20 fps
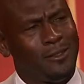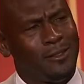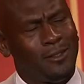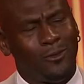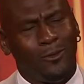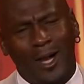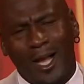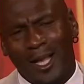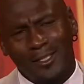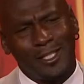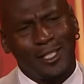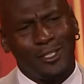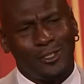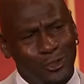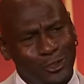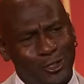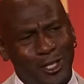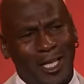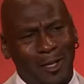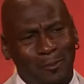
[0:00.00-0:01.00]
Why is this?
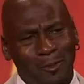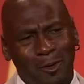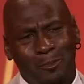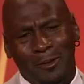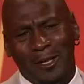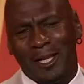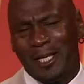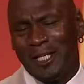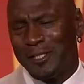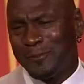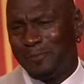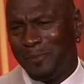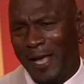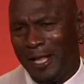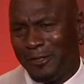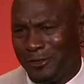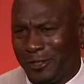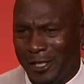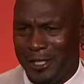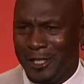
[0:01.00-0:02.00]
You think I'm gonna play against
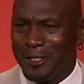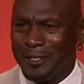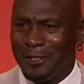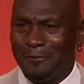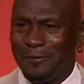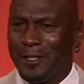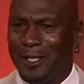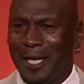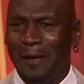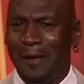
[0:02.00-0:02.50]
Patrick any different than